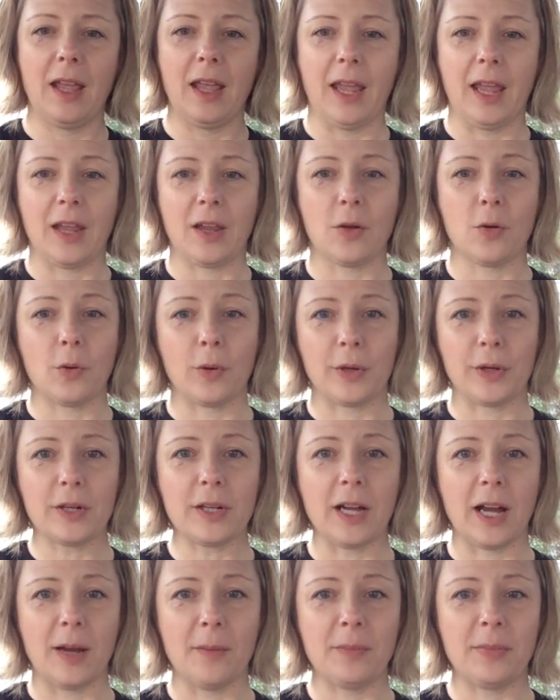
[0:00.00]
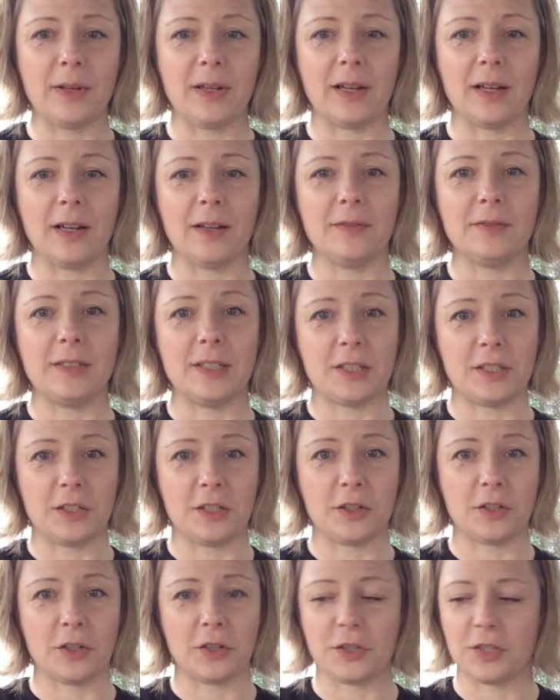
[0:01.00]
a 1/4 cup of dish
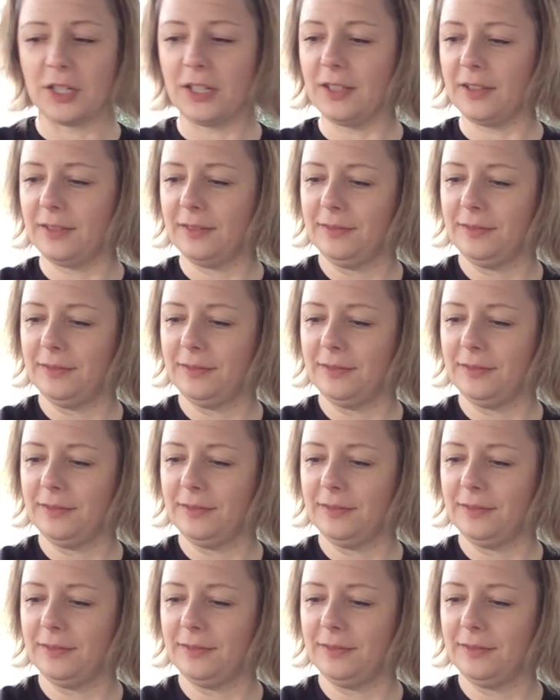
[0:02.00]
detergent,